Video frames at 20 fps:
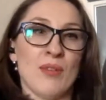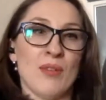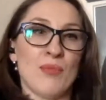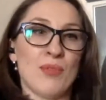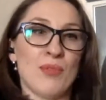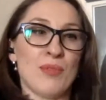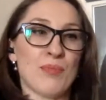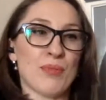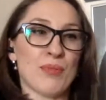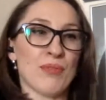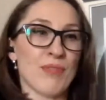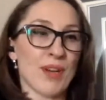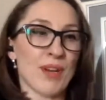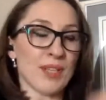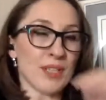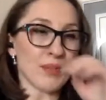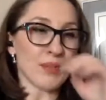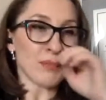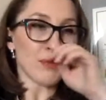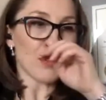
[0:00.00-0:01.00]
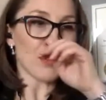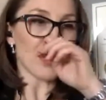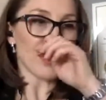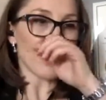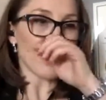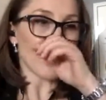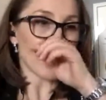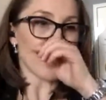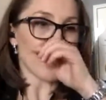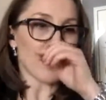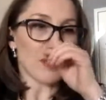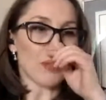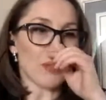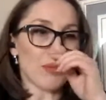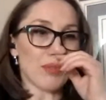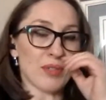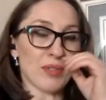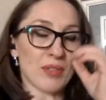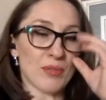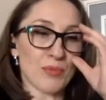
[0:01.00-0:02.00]
We provide them with,
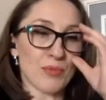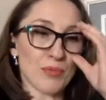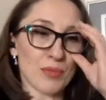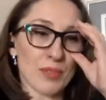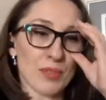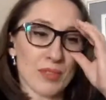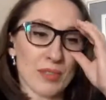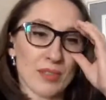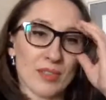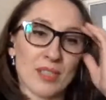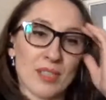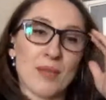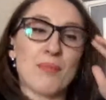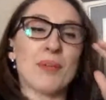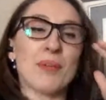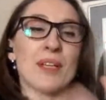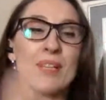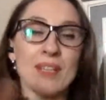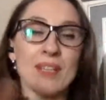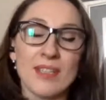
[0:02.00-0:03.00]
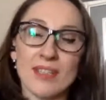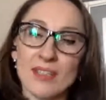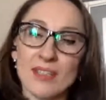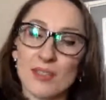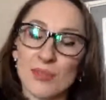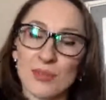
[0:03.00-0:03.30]
typically